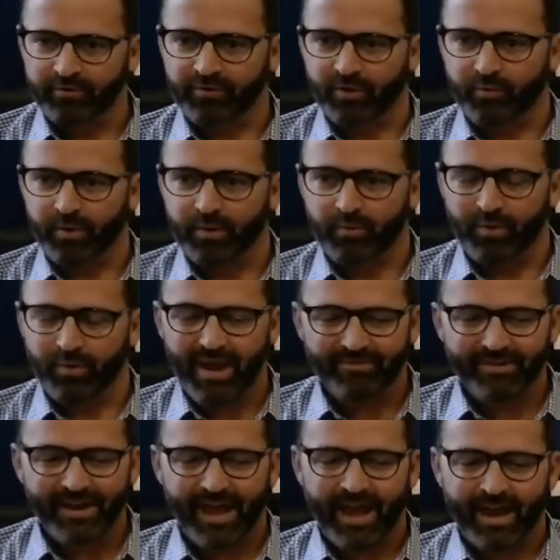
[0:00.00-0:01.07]
So we
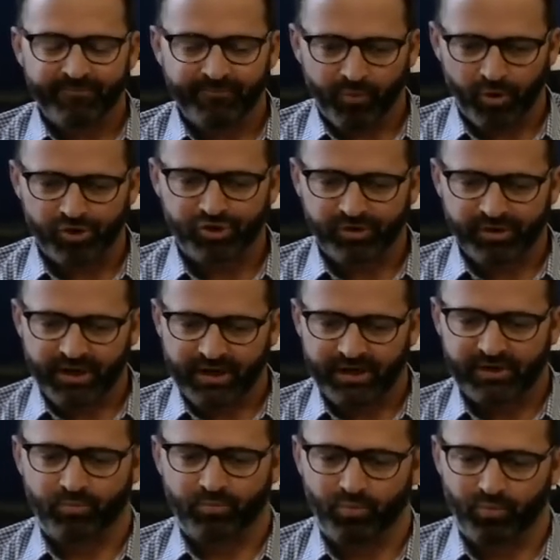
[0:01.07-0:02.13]
haven't had, fortunately,
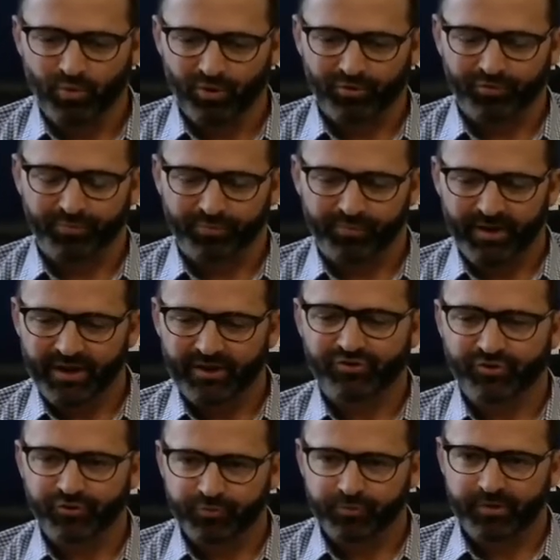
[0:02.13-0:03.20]
any real
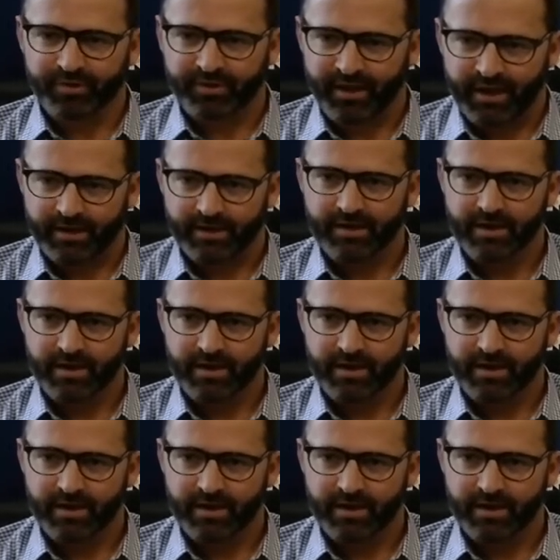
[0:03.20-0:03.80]
issues with that.